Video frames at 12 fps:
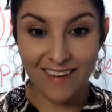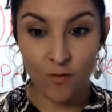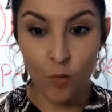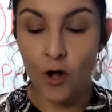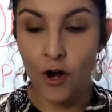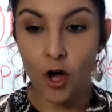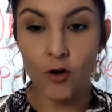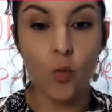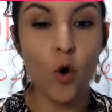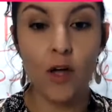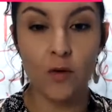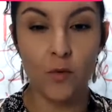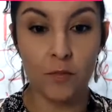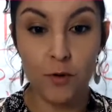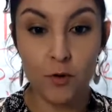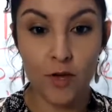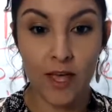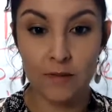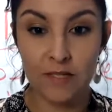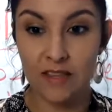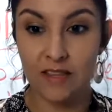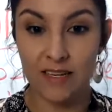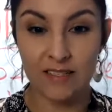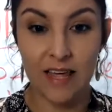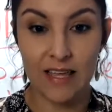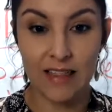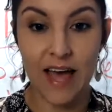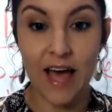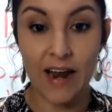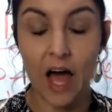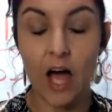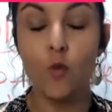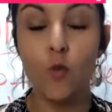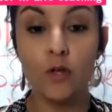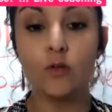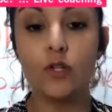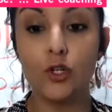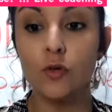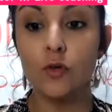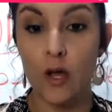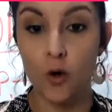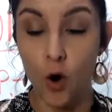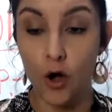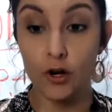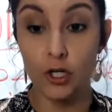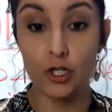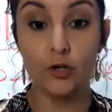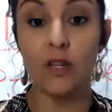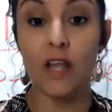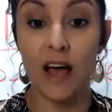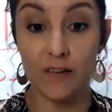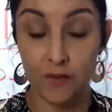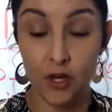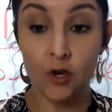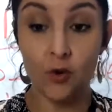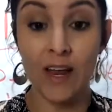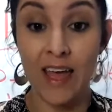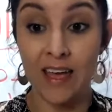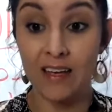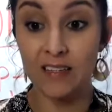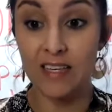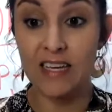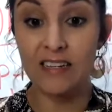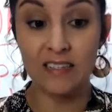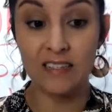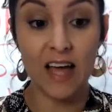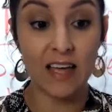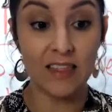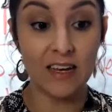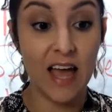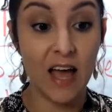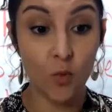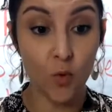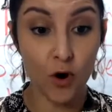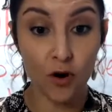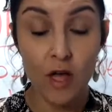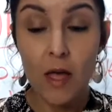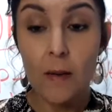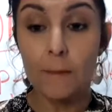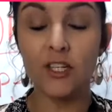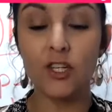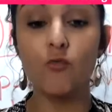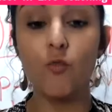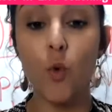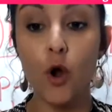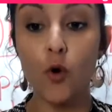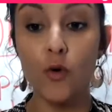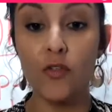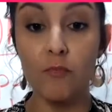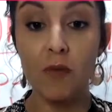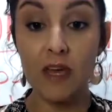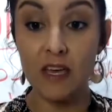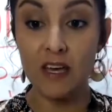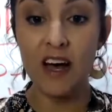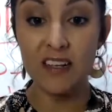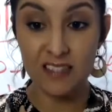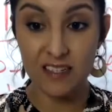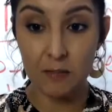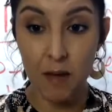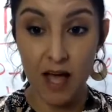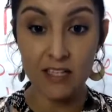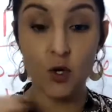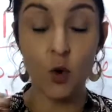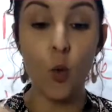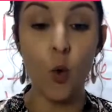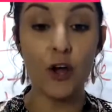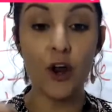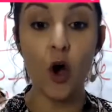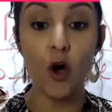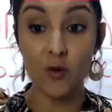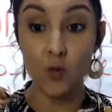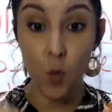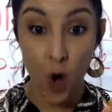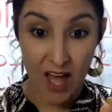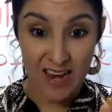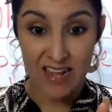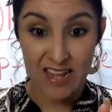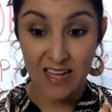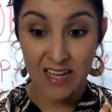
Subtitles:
one-on-one with boot camps and things like that. I will do like 1 or 2 live Q&As inside the network, but to work with me customized one-on-one,